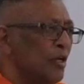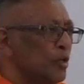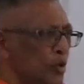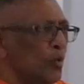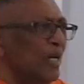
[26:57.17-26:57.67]

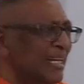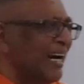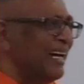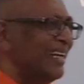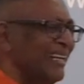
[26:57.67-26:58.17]
You and
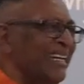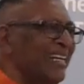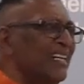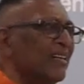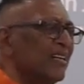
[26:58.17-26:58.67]
I are
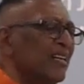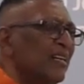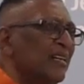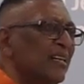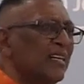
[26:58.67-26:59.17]
here
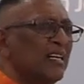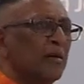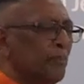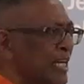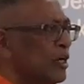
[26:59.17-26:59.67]

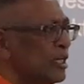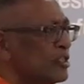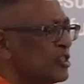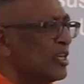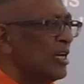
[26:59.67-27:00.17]

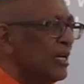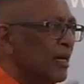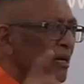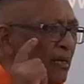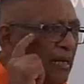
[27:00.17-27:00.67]
because
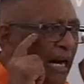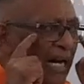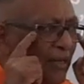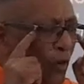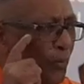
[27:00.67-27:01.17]

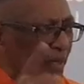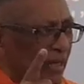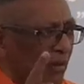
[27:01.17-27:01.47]
God opened